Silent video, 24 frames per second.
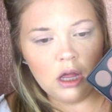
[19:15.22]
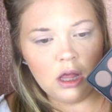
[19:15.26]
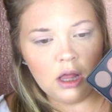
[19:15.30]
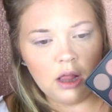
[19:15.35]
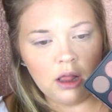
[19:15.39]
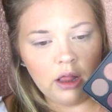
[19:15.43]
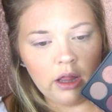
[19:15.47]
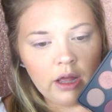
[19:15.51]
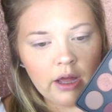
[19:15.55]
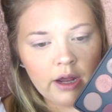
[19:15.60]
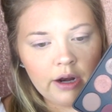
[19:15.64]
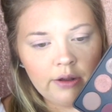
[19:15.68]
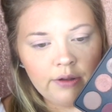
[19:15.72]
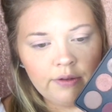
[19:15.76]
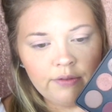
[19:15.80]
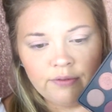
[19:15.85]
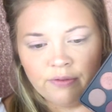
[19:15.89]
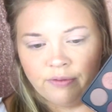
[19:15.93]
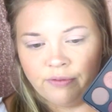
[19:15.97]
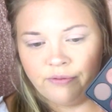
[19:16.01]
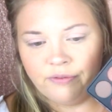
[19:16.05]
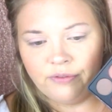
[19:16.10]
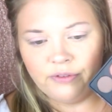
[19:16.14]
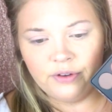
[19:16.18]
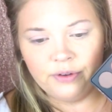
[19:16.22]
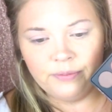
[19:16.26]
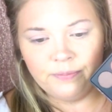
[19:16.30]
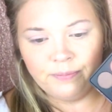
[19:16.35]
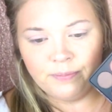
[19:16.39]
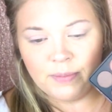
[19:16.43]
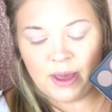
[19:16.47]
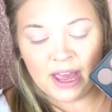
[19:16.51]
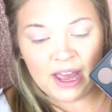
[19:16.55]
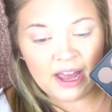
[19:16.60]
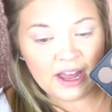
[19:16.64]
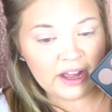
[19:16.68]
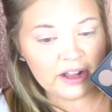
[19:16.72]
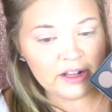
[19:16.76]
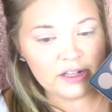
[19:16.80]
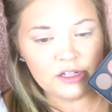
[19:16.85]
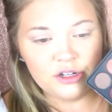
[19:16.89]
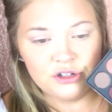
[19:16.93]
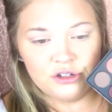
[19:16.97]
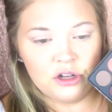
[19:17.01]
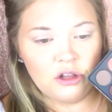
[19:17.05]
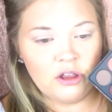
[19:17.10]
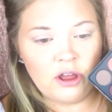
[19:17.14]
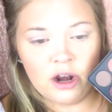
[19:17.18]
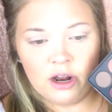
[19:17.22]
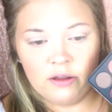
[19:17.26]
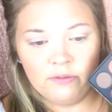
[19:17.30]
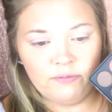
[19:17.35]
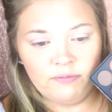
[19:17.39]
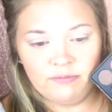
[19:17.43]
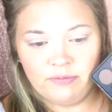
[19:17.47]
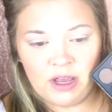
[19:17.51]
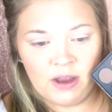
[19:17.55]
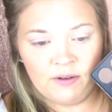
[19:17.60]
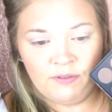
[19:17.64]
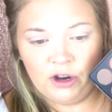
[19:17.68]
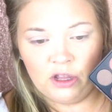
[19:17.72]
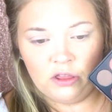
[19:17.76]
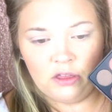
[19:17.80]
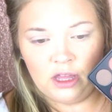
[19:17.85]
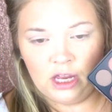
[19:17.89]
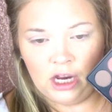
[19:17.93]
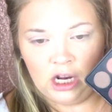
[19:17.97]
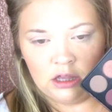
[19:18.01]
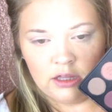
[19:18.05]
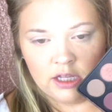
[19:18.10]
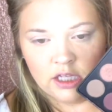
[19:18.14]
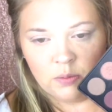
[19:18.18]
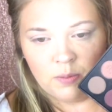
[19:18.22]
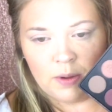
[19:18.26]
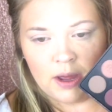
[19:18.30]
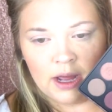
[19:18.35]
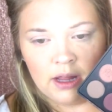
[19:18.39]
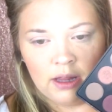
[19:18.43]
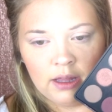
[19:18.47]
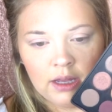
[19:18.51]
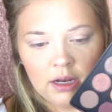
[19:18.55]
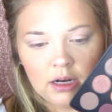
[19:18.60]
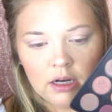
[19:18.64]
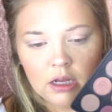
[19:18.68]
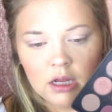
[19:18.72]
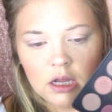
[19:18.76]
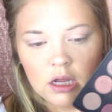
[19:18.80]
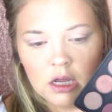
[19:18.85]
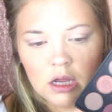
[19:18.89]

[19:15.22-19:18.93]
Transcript: a lot of mattes. There's a lot of everything in this palette.